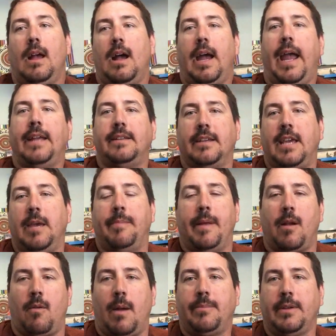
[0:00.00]
I hate to keep
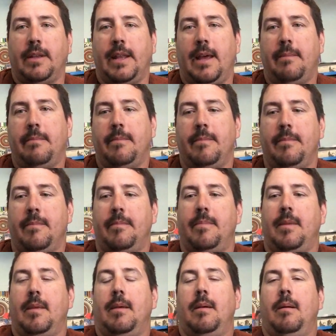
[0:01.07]
interrupting them,
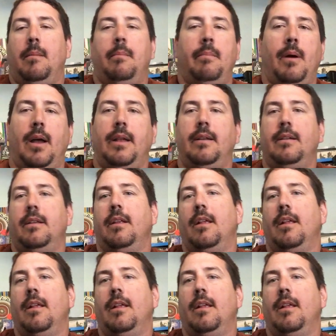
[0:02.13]
but